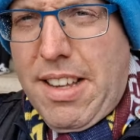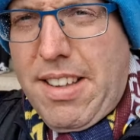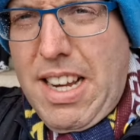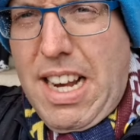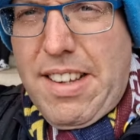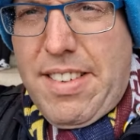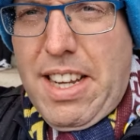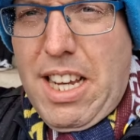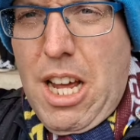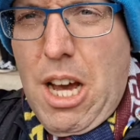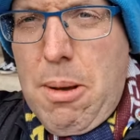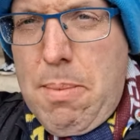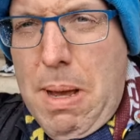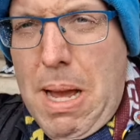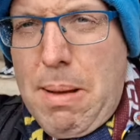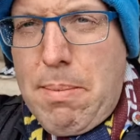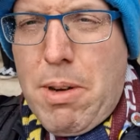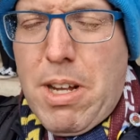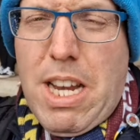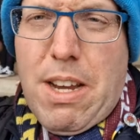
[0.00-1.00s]
Check a little
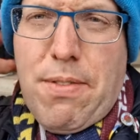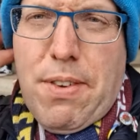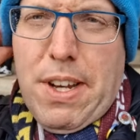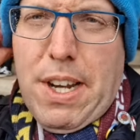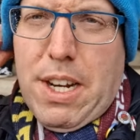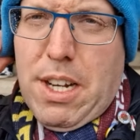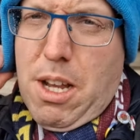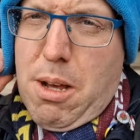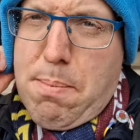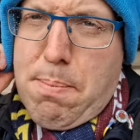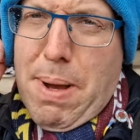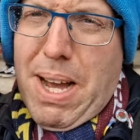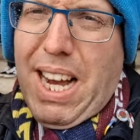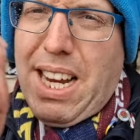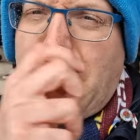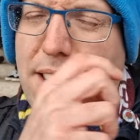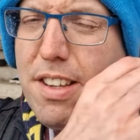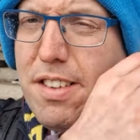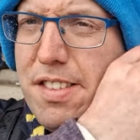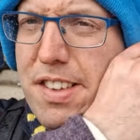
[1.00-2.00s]
bit of money for the club
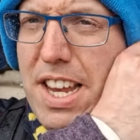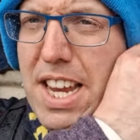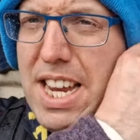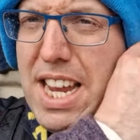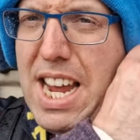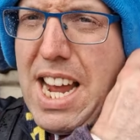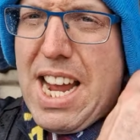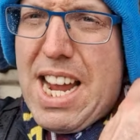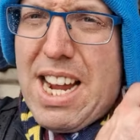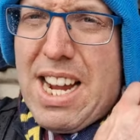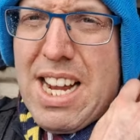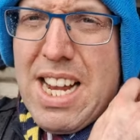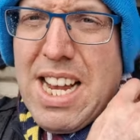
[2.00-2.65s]
buying his ticket.